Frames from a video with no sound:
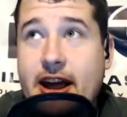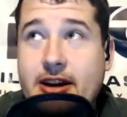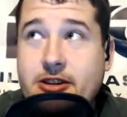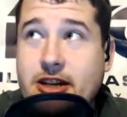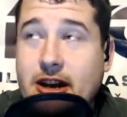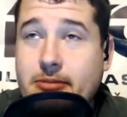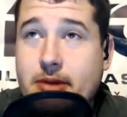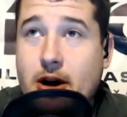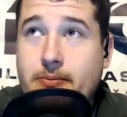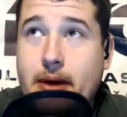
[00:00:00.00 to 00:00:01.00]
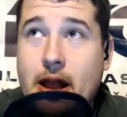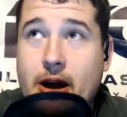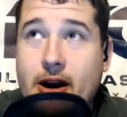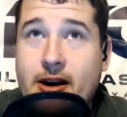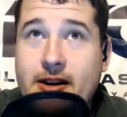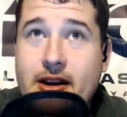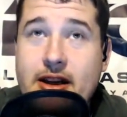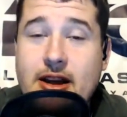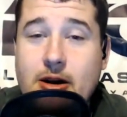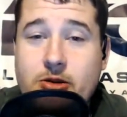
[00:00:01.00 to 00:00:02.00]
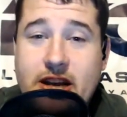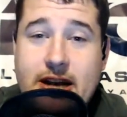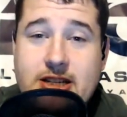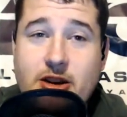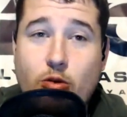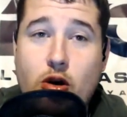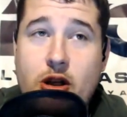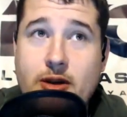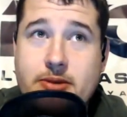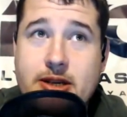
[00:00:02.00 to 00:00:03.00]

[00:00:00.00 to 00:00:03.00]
Anderson, Lamar Miller, you know, DeAngelo Williams,